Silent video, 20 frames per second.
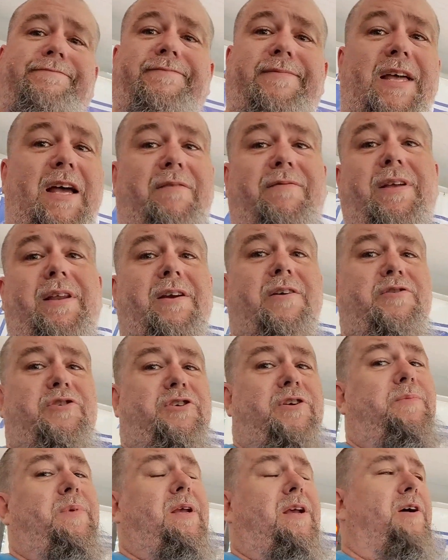that video
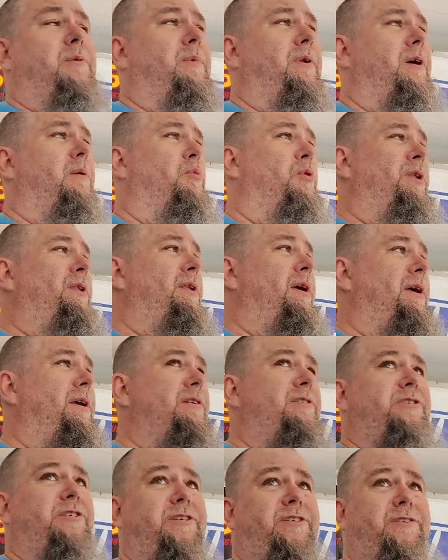should be coming up one day.
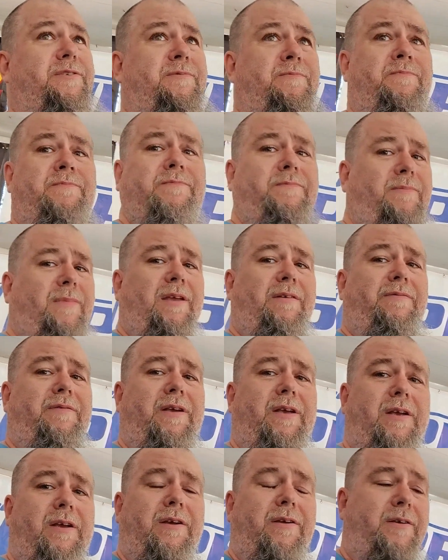It's just, if
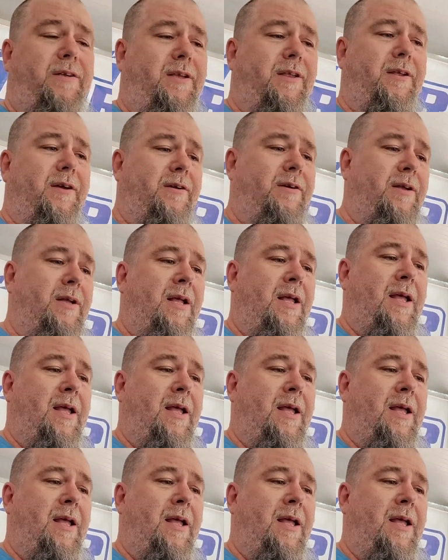he, you know,